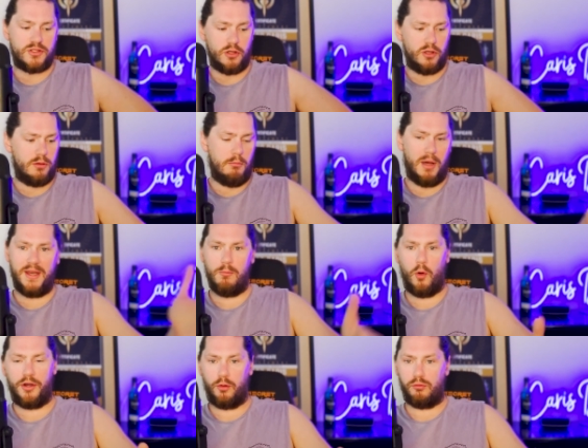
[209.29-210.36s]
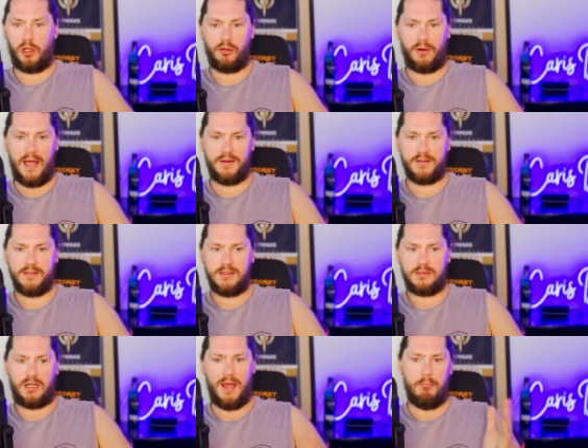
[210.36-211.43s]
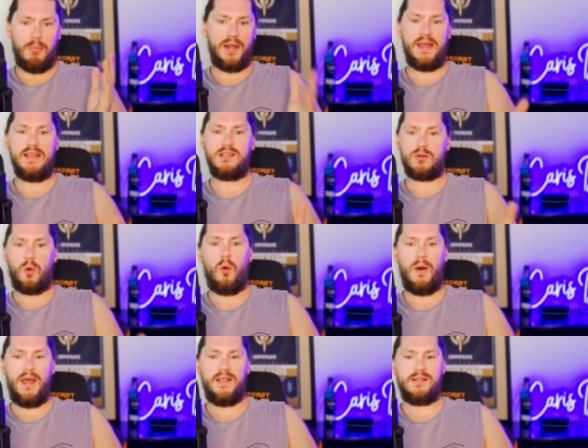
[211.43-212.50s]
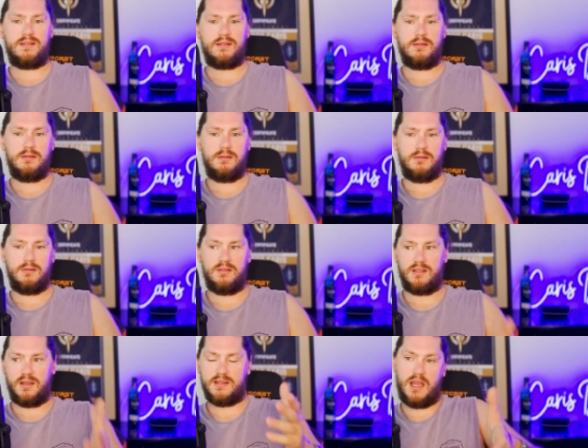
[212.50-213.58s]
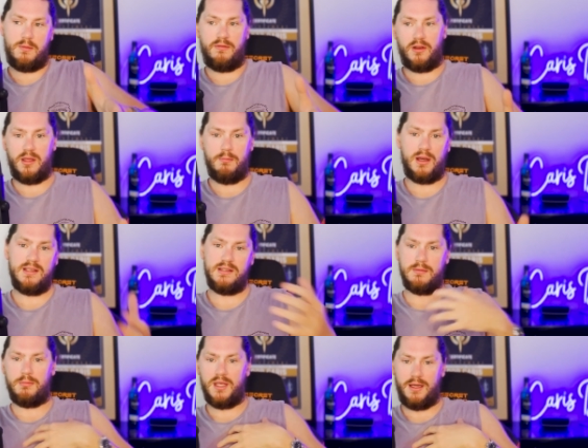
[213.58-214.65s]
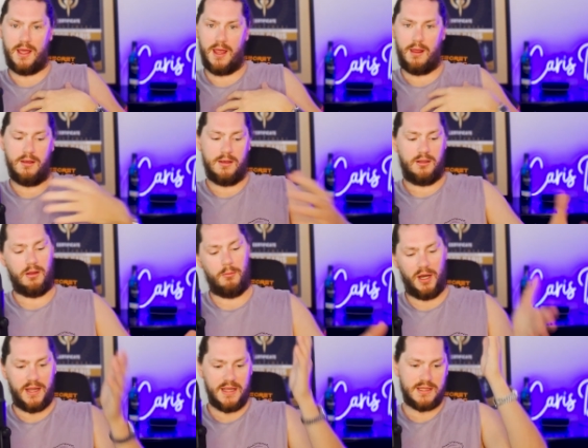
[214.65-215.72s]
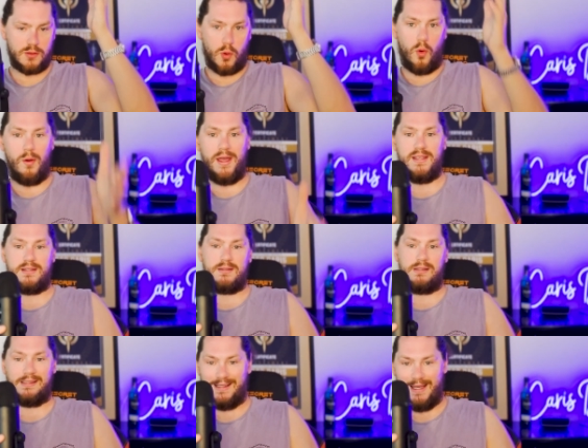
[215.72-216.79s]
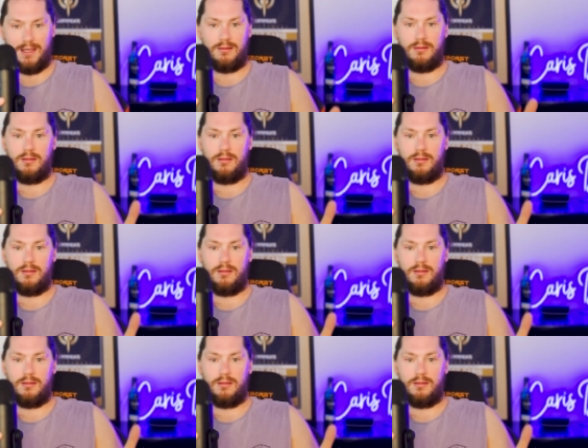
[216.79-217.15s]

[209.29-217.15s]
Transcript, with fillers: So the Monday morning will roll around, right? And Mondays is always, this is gonna sound a bit funny, Mondays is a me day. Now Mondays is always clear.